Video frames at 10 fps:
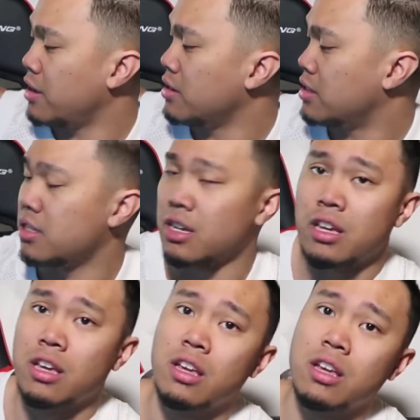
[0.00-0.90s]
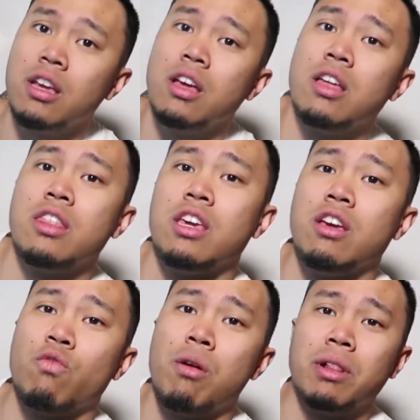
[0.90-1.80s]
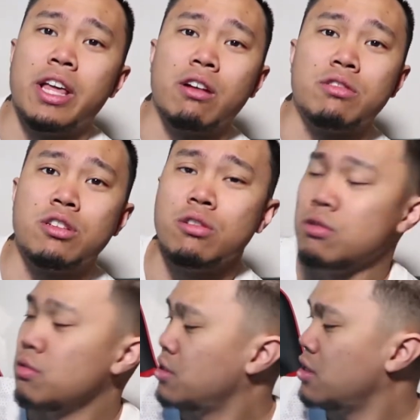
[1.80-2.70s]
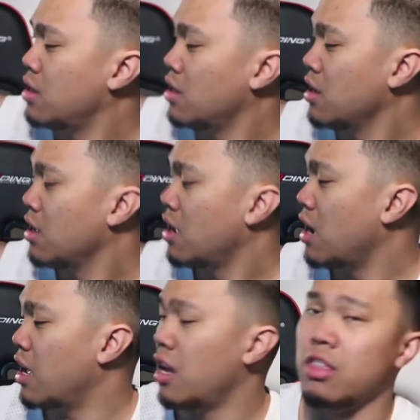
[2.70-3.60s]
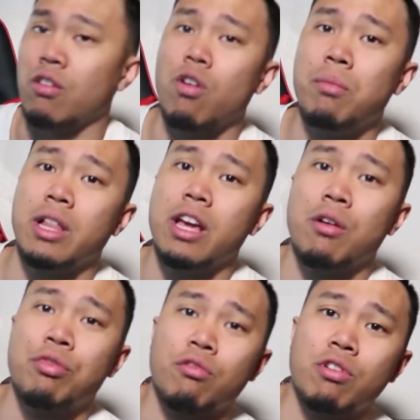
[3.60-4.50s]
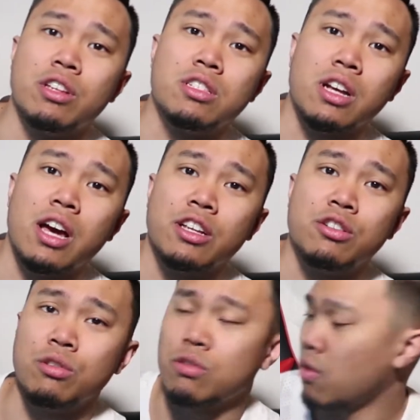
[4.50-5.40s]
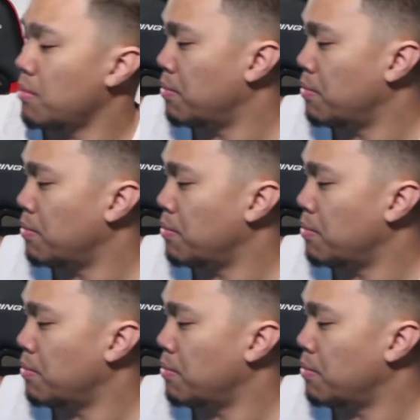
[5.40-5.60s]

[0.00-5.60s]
you can see the Romaleo 2s and the Romaleo 3s to kind of choose from.